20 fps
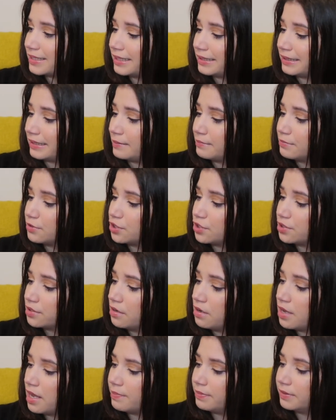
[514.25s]
and I'm
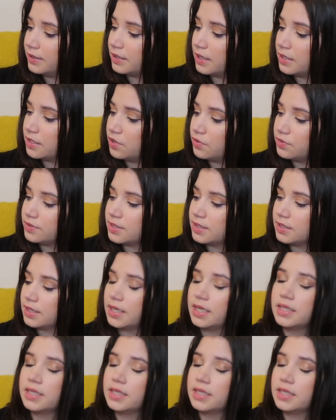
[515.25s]
so happy that I use it.